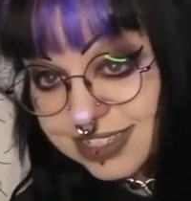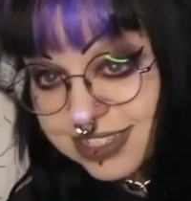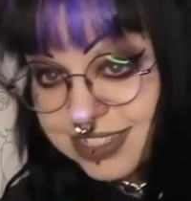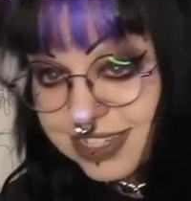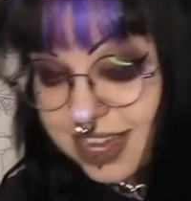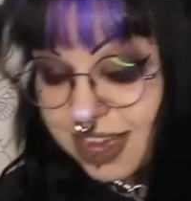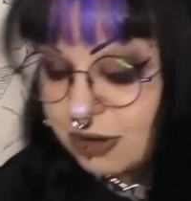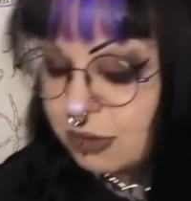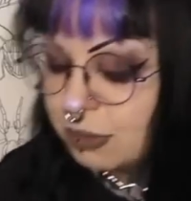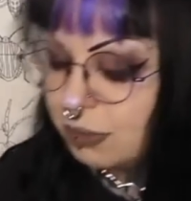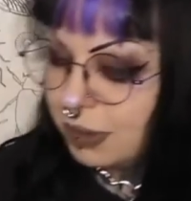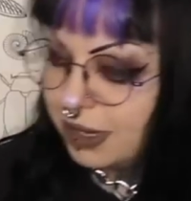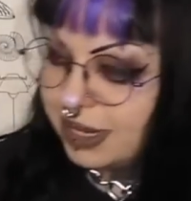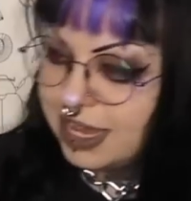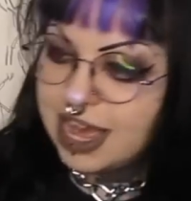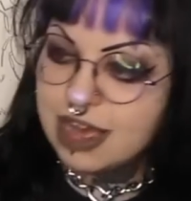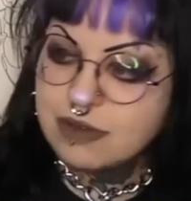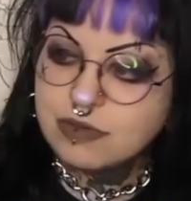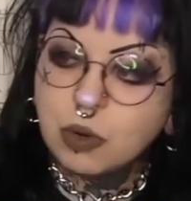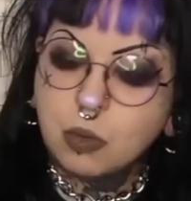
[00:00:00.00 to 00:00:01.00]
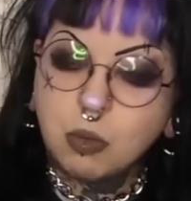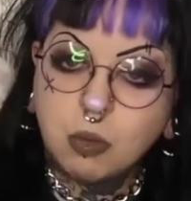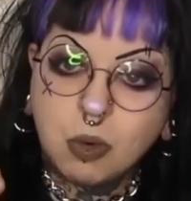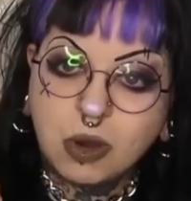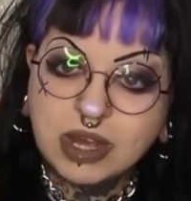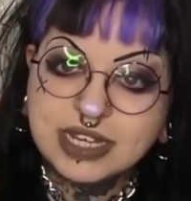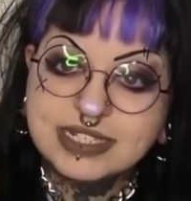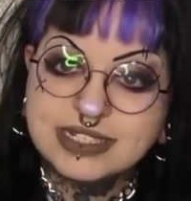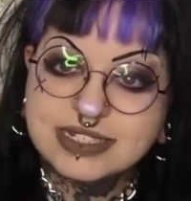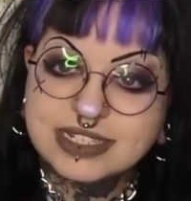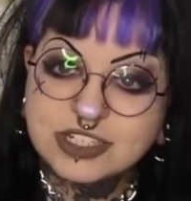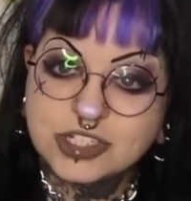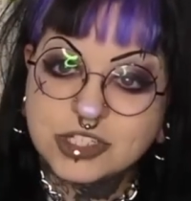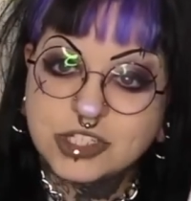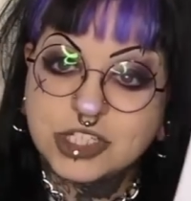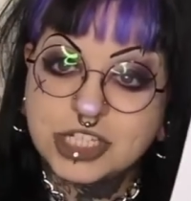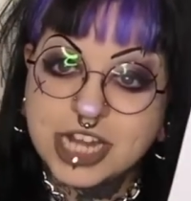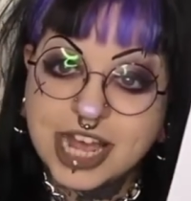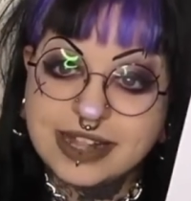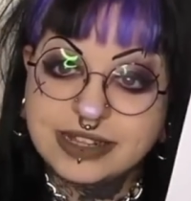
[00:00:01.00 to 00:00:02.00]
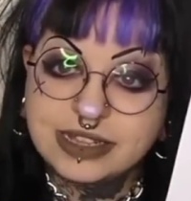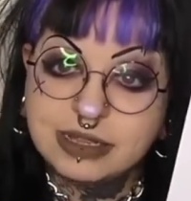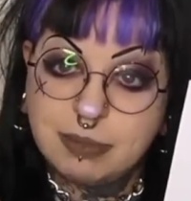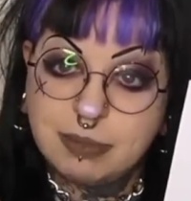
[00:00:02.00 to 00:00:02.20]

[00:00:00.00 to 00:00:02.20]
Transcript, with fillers: this out, but I have a white gel